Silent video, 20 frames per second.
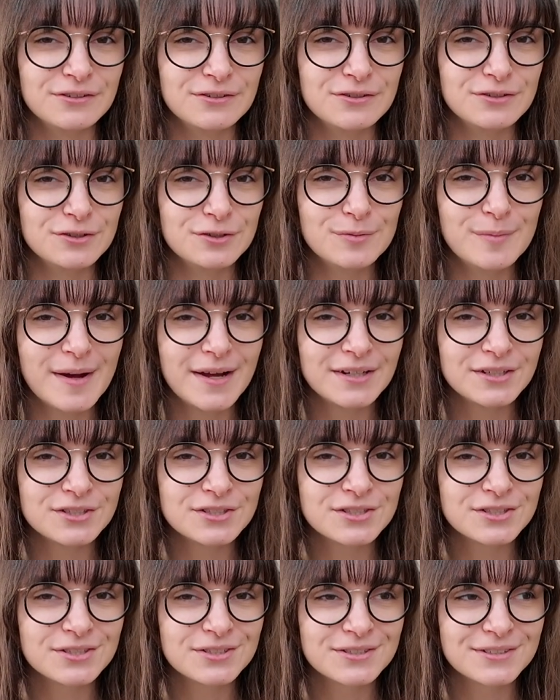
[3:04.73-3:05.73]
do
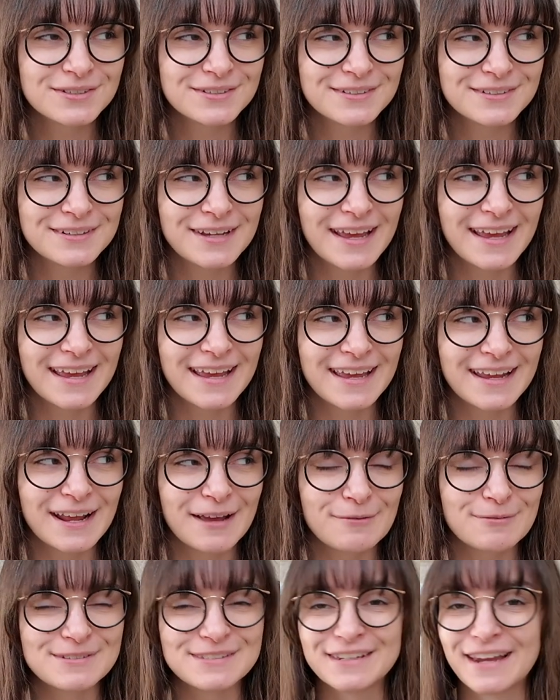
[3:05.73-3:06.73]
much and I
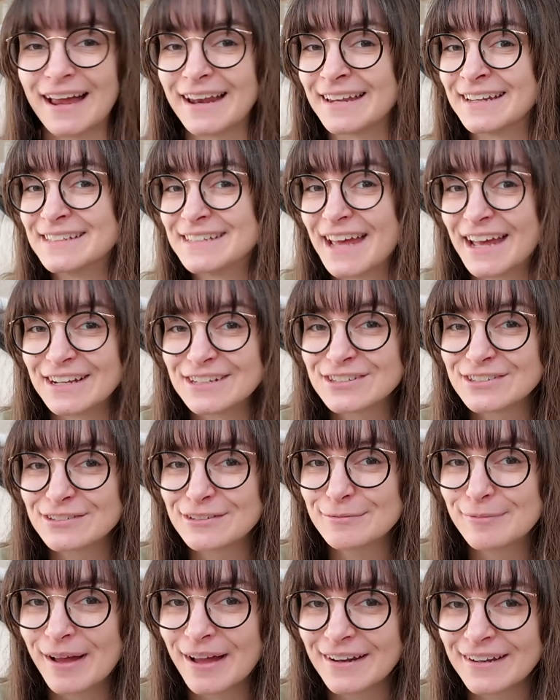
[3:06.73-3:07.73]
was not intentional
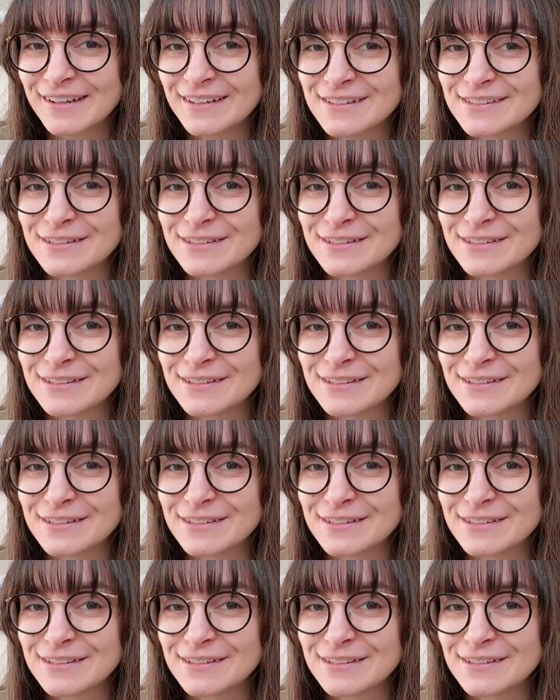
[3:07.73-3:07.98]
about it.